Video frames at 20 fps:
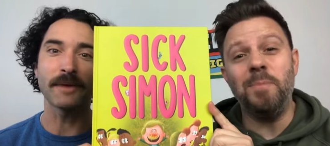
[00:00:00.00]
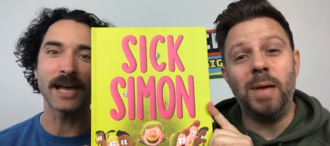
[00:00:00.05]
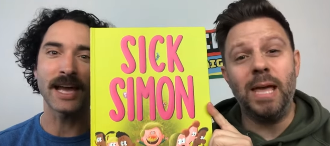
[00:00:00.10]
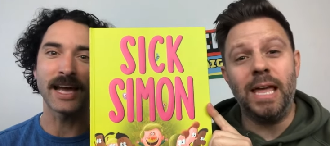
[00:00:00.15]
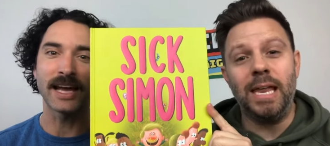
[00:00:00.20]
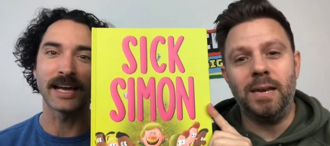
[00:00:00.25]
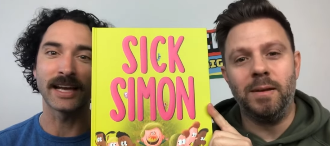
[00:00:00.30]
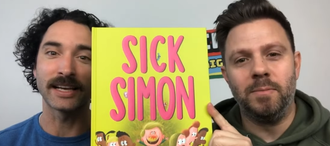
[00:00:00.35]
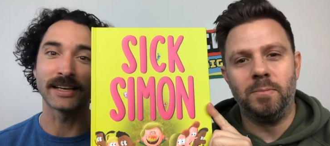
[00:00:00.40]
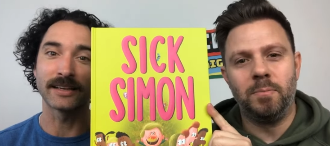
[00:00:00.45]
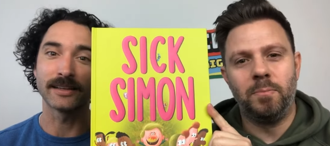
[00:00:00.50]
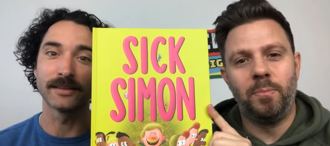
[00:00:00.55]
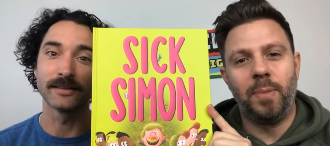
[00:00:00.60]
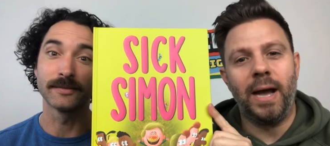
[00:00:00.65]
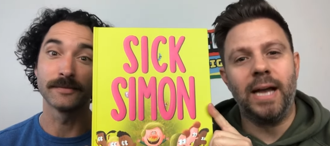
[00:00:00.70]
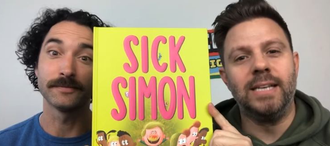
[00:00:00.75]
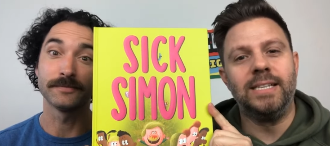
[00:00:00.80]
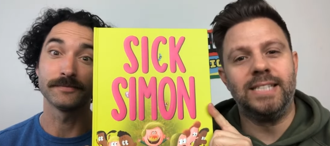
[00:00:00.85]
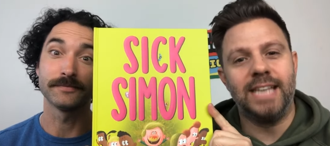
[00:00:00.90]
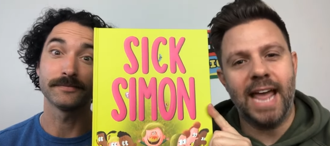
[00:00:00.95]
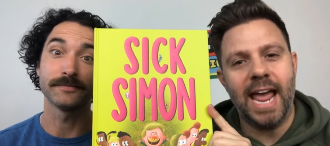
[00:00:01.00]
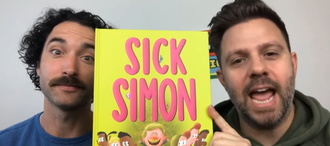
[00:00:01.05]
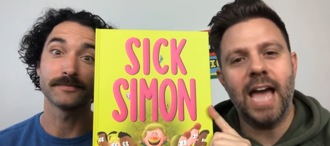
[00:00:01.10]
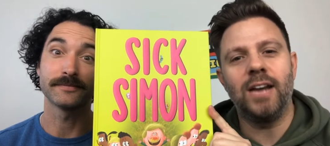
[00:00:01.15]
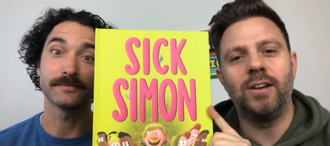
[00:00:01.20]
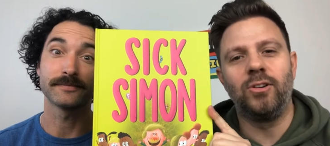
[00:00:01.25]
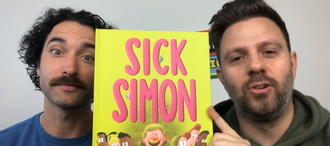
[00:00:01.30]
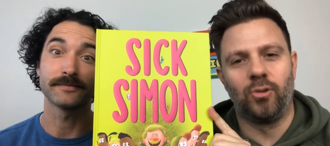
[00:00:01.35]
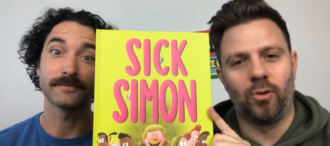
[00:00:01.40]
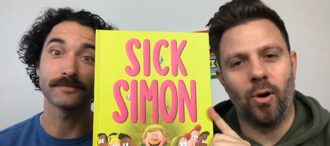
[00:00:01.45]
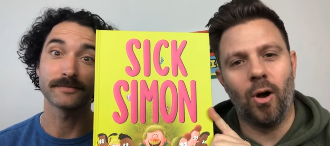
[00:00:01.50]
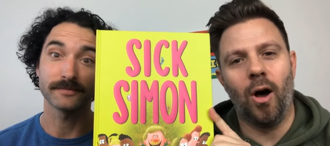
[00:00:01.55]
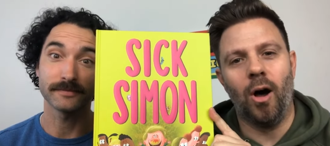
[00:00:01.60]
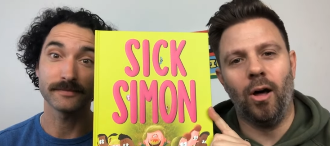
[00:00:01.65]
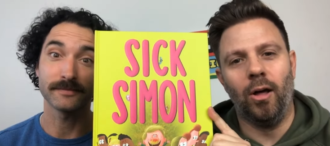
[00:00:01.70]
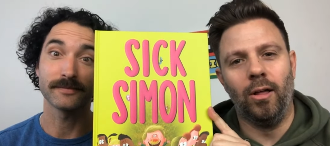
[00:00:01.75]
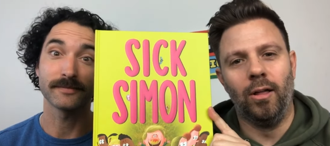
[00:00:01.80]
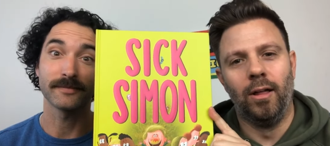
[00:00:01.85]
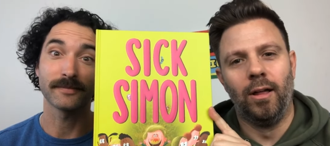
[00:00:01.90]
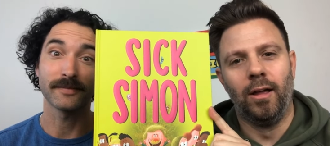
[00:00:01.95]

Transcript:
Speaker 1: Simon by Dan Krall.